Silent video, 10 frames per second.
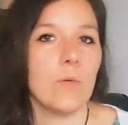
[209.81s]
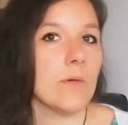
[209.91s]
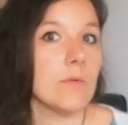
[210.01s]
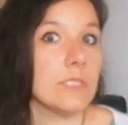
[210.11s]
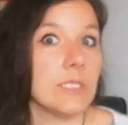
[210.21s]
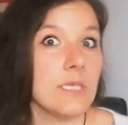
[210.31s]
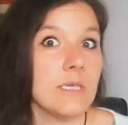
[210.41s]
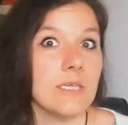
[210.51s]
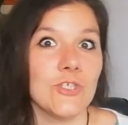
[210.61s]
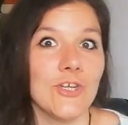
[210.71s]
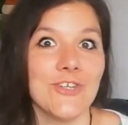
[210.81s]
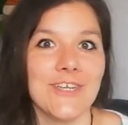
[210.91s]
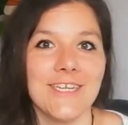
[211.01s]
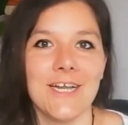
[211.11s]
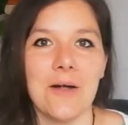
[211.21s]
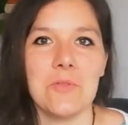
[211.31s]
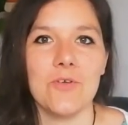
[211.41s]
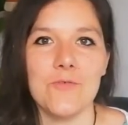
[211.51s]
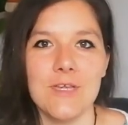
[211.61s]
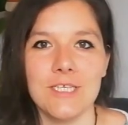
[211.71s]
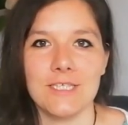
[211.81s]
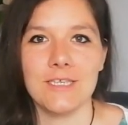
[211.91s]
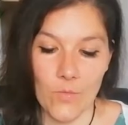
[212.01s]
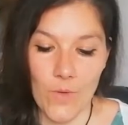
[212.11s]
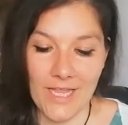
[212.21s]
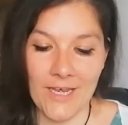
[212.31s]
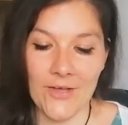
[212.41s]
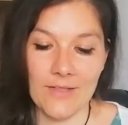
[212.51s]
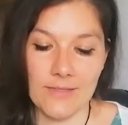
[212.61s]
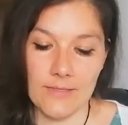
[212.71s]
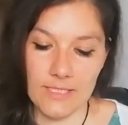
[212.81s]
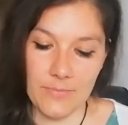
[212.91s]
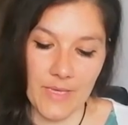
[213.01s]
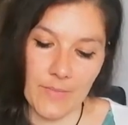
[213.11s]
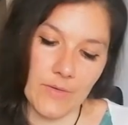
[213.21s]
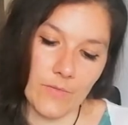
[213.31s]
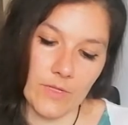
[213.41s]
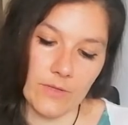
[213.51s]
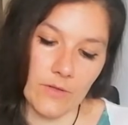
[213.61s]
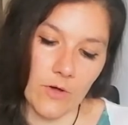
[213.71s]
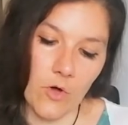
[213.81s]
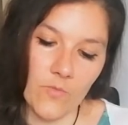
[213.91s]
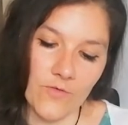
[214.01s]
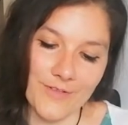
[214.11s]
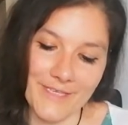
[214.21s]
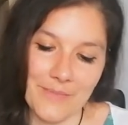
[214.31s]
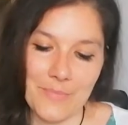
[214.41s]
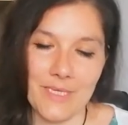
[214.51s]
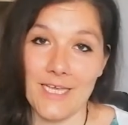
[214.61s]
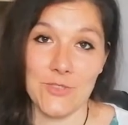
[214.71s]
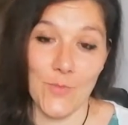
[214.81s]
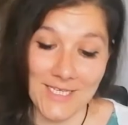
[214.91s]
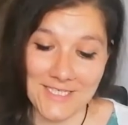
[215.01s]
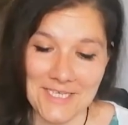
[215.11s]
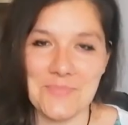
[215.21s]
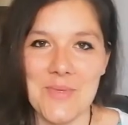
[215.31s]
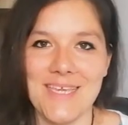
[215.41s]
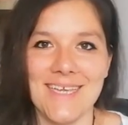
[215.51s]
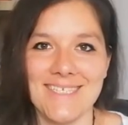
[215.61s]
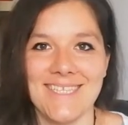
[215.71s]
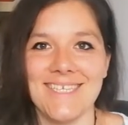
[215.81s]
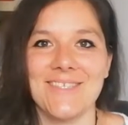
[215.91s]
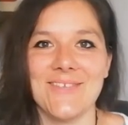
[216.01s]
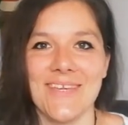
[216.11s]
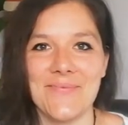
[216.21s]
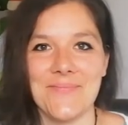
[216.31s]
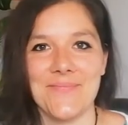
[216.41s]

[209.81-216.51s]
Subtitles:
we will see each other in a couple of weeks when this baby will hopefully be twice as big as it is today.